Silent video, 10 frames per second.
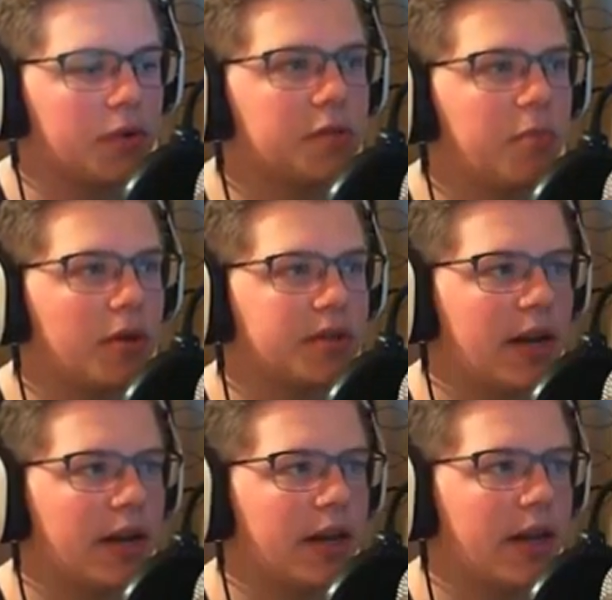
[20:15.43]
those squid
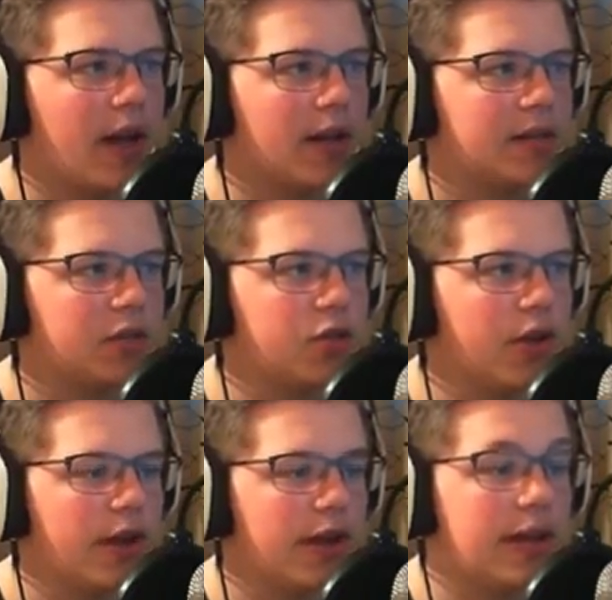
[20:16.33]
spawns kind of get
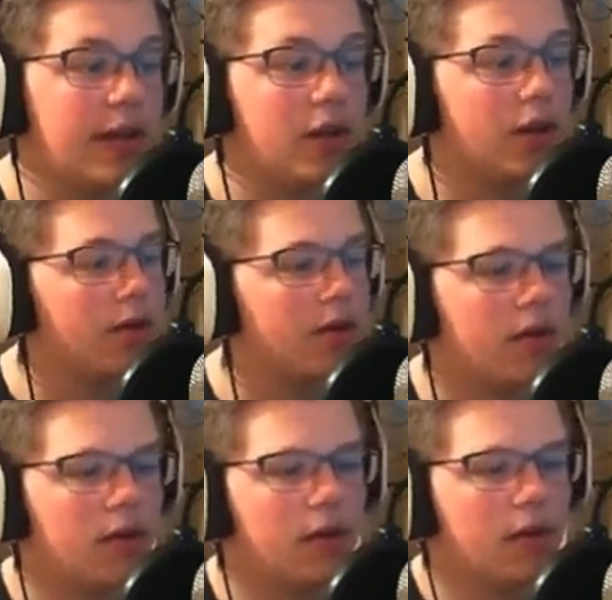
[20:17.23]
concentrated
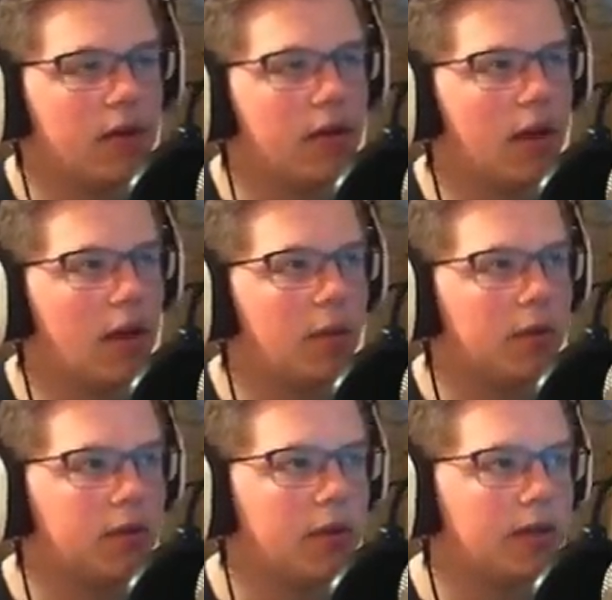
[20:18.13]
here.
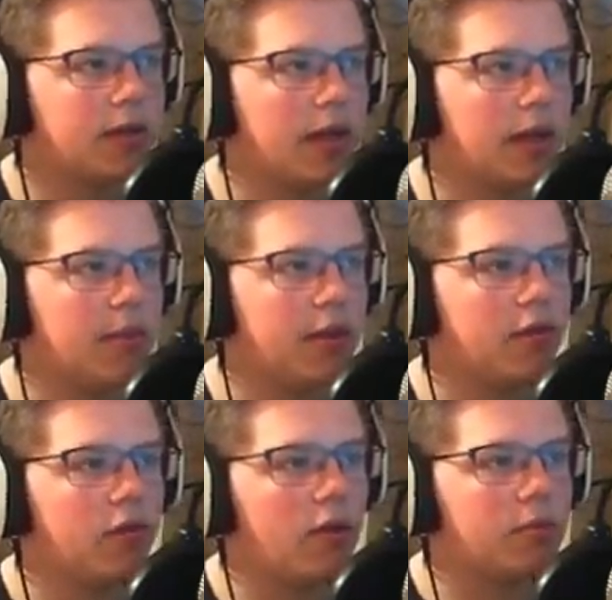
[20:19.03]
I will do that to
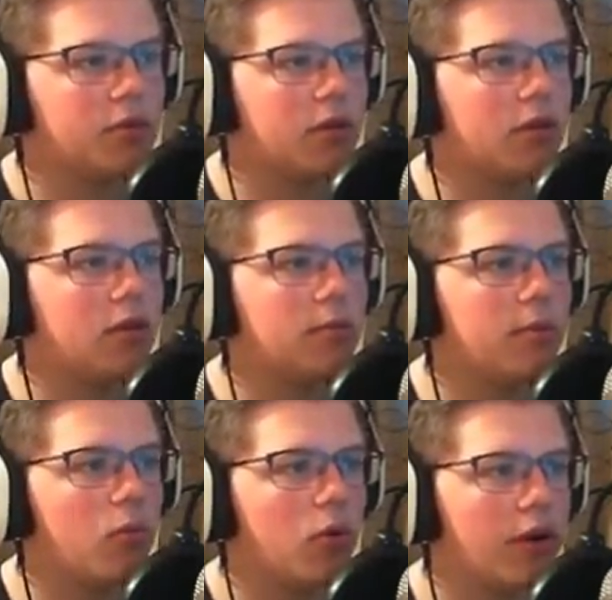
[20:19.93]
kind of make the farm just
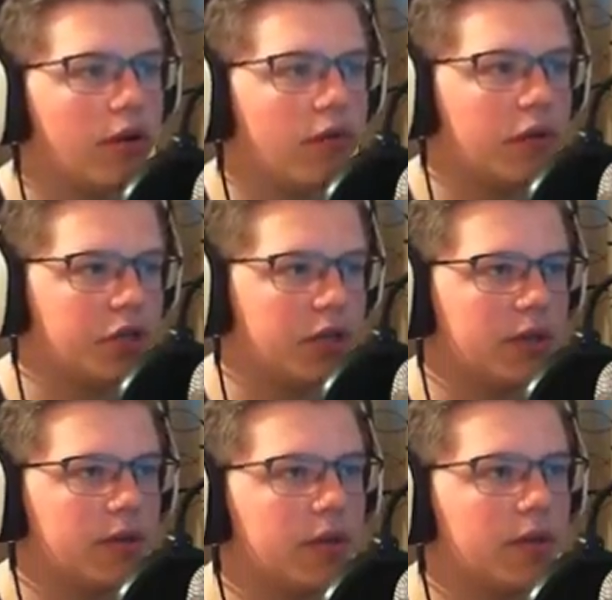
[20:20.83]
a little bit more
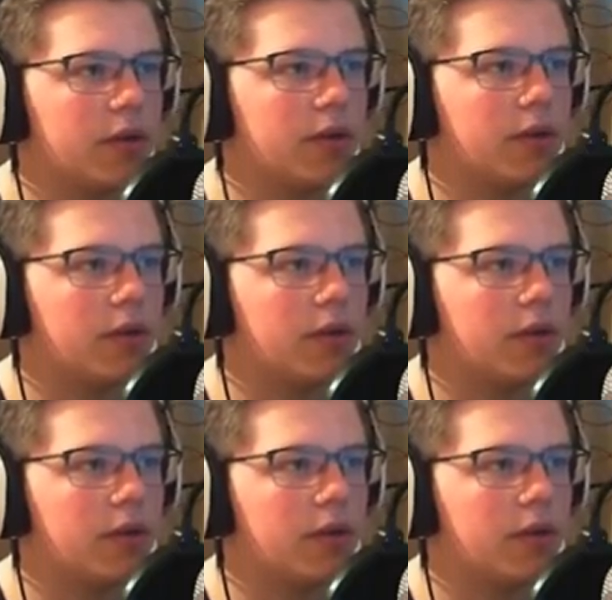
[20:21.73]
efficient.